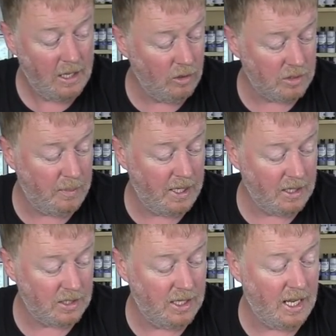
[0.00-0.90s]
Lots of
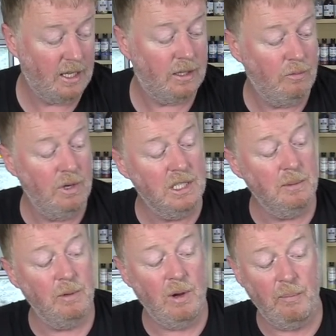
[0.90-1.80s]
peanuts in there. They're
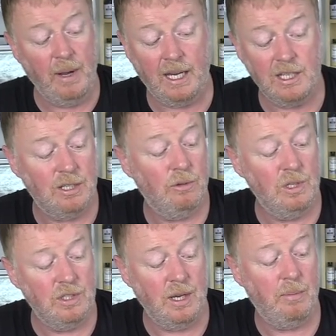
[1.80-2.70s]
reasonably well packaged. They're all
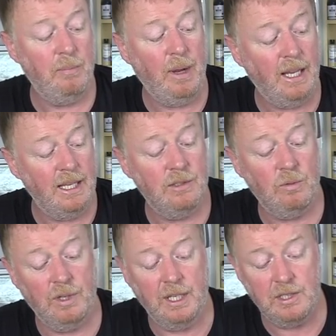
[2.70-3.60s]
in separate baggies,
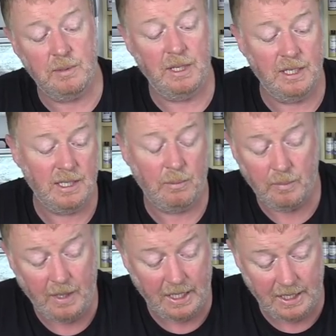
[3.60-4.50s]
what needs to be in
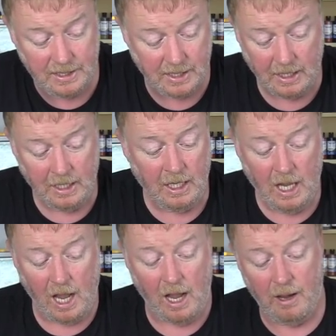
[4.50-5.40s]
separate baggies.
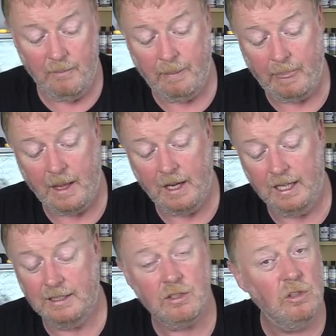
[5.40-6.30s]
Um,
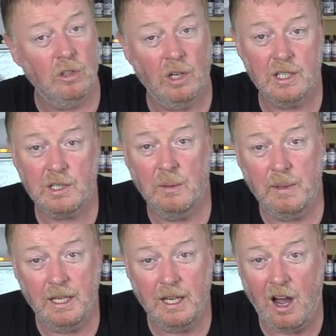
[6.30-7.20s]
it doesn't look like it's going to
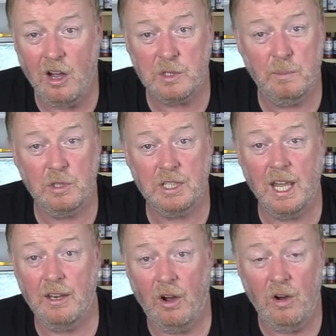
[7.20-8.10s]
be hard to put
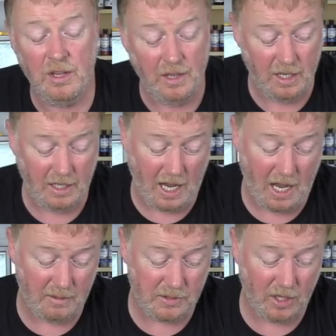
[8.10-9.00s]
together either.
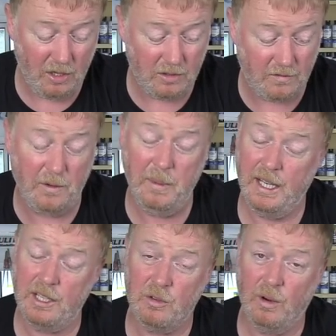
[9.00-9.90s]
Um, so for me,
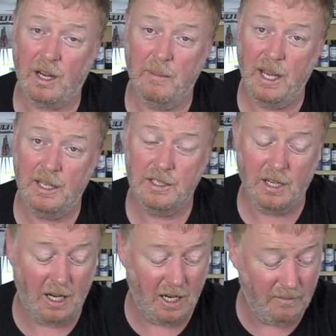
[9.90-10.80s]
that's a recommend.
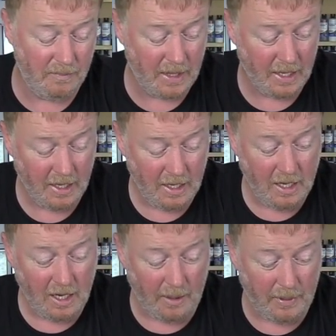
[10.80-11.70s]
Um,
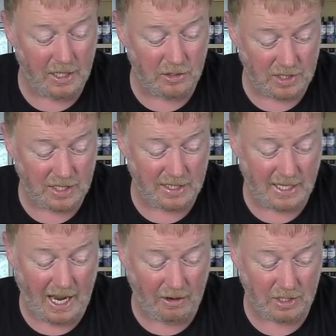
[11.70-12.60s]
I'd be interested to
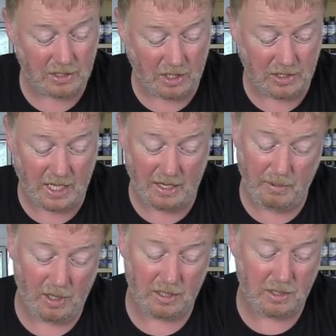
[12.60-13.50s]
see how it does go together.
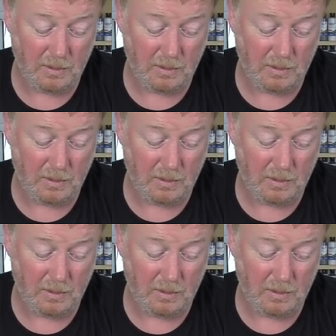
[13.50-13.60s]
But